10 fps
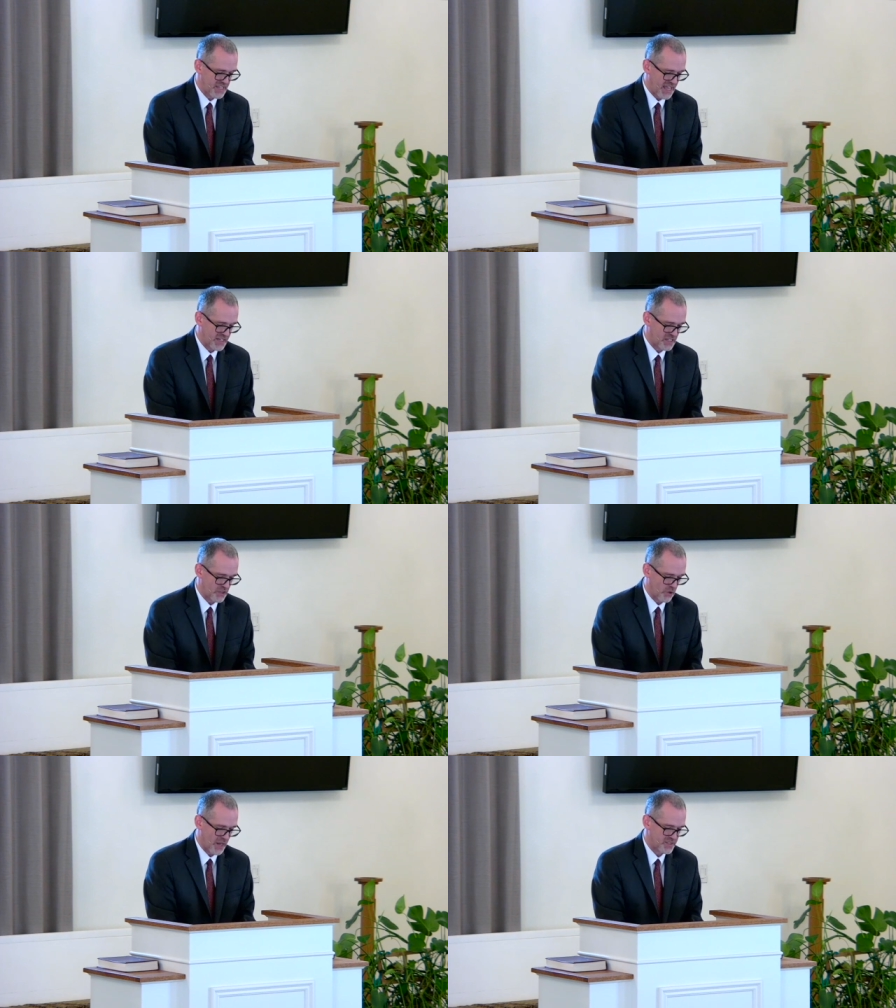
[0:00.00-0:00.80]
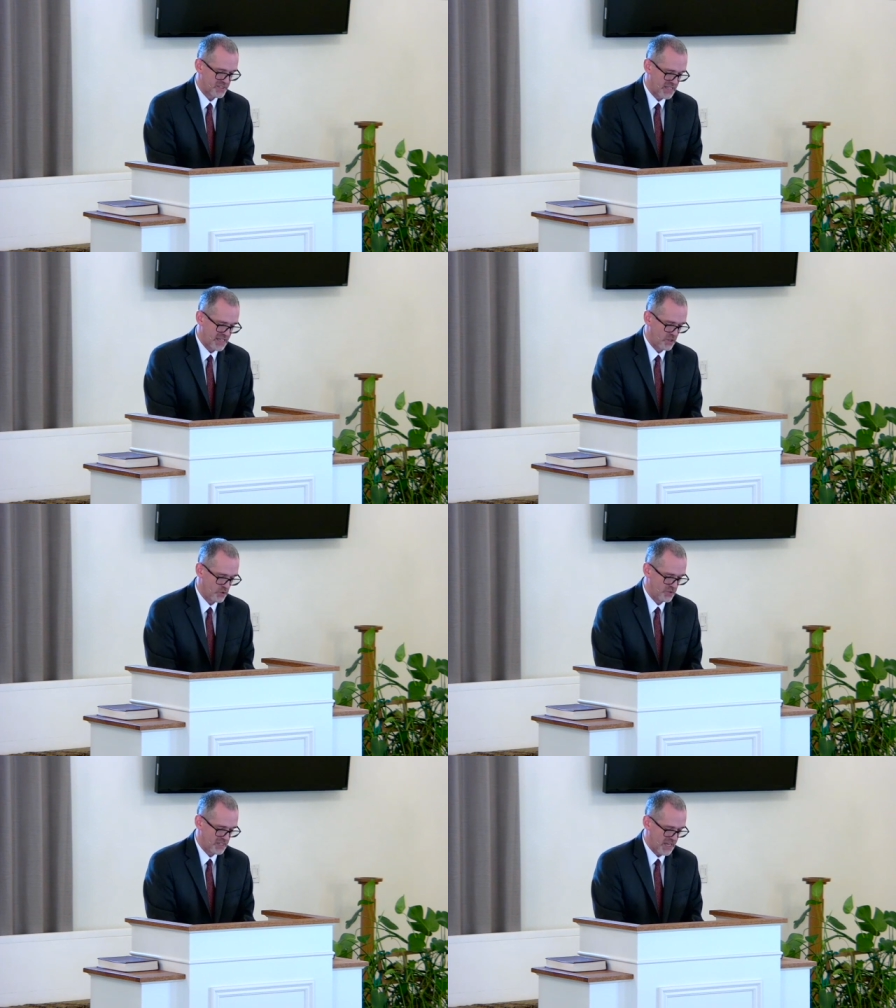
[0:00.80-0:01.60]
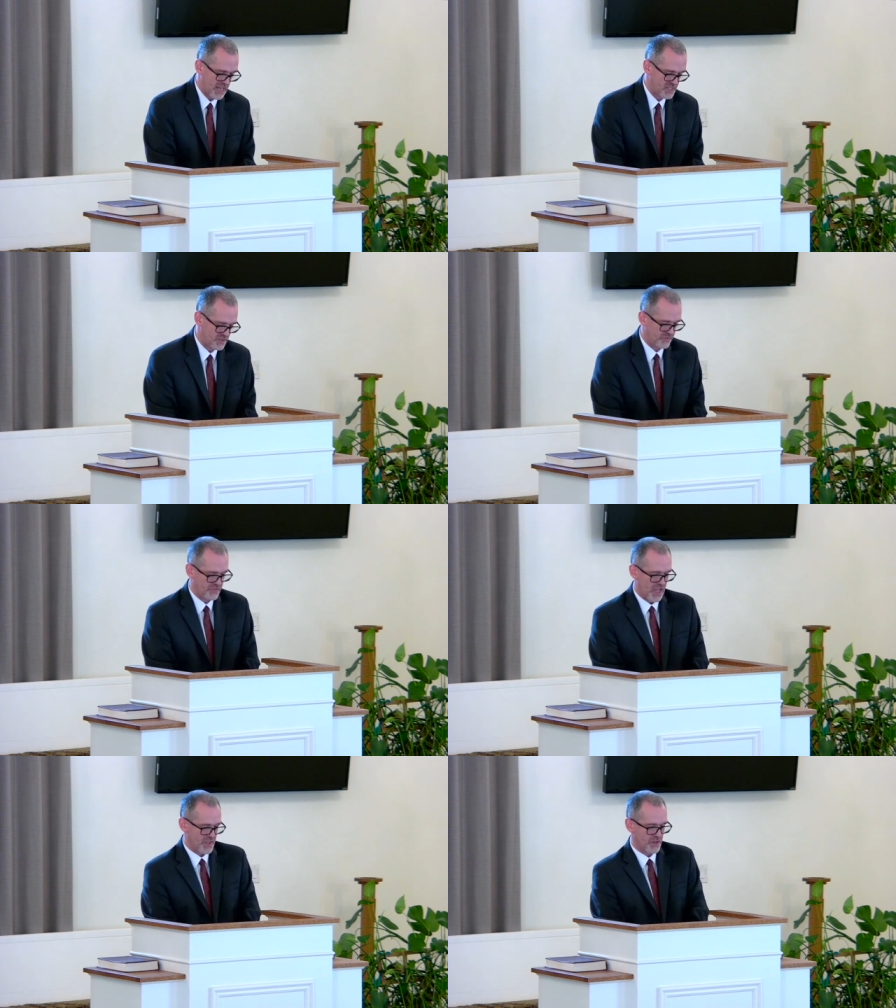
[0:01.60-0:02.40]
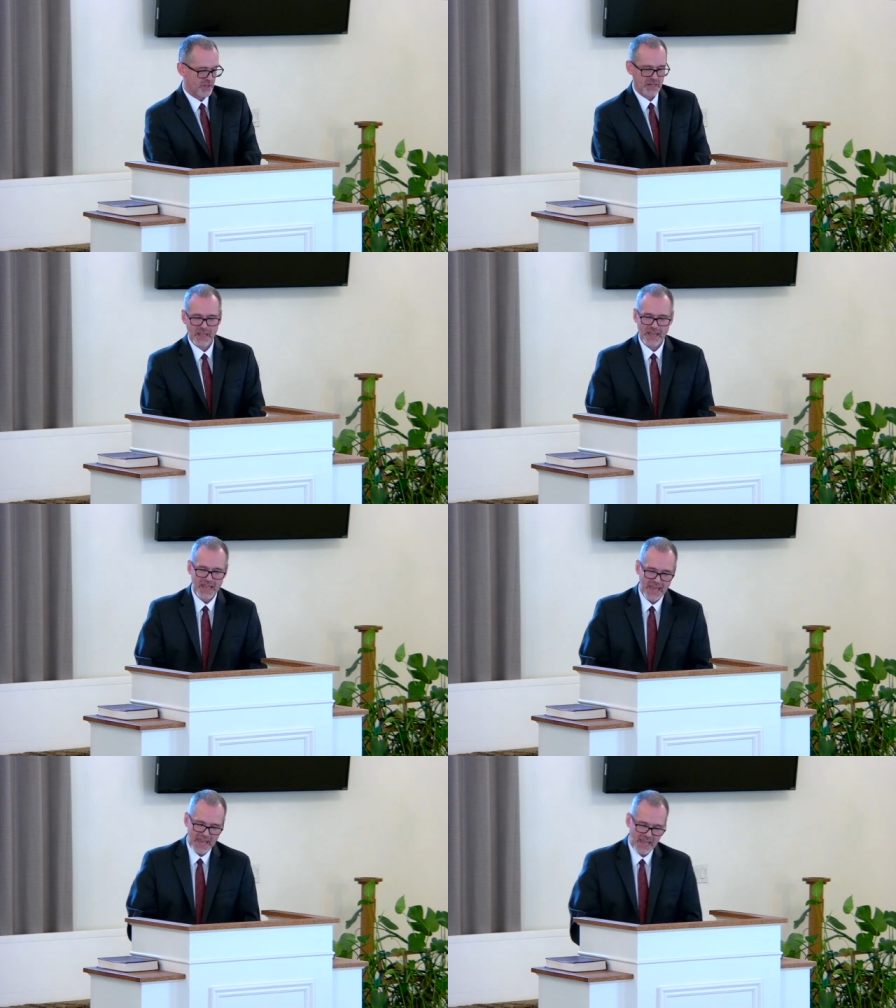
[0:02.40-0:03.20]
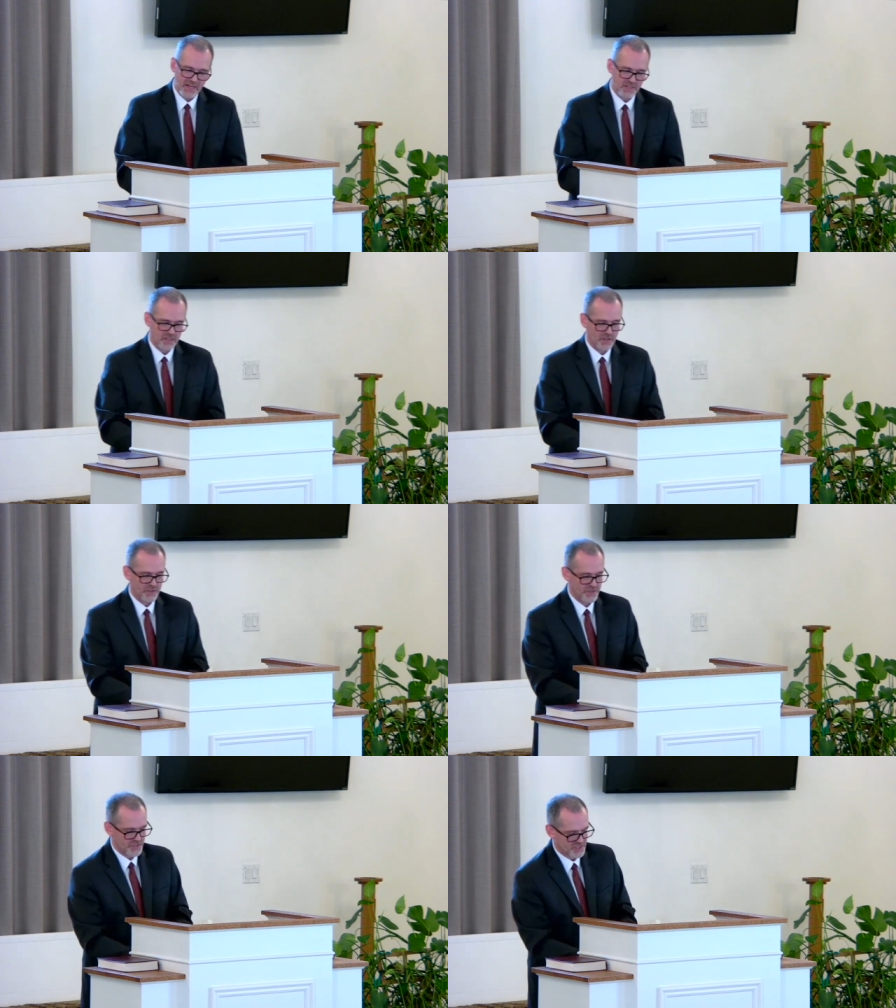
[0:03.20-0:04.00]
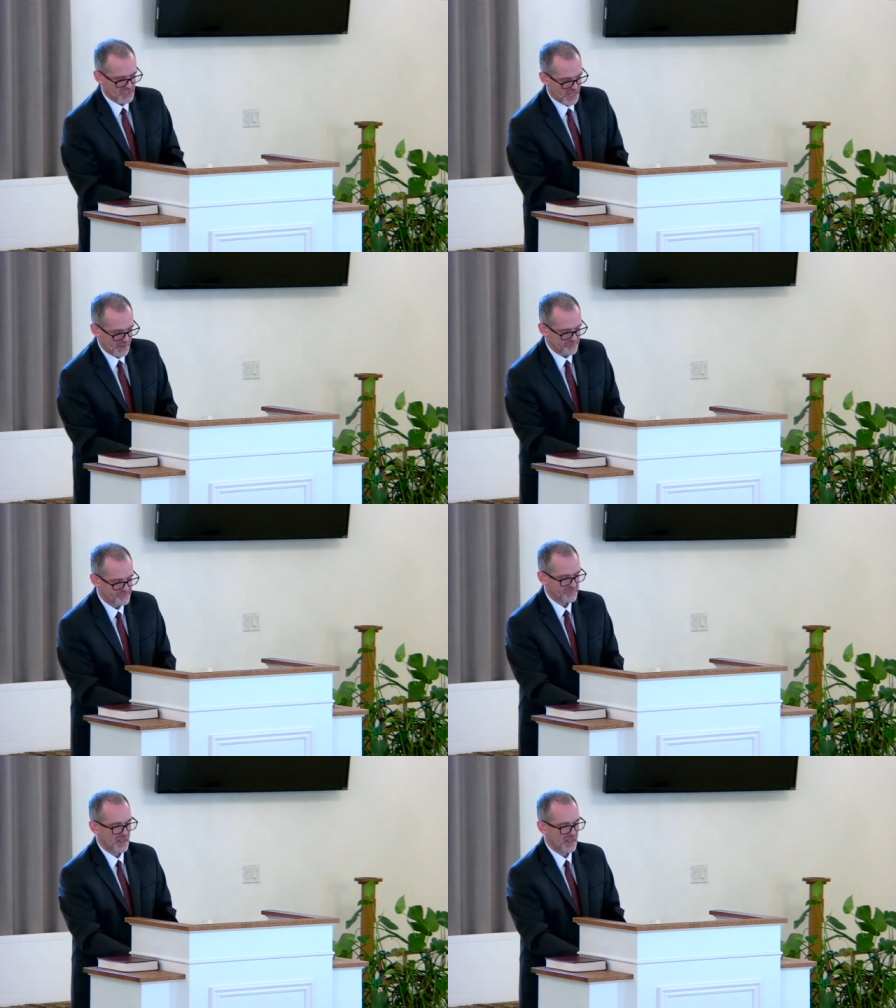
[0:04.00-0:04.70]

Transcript: the Antichrist, he who denies the Father and the Son.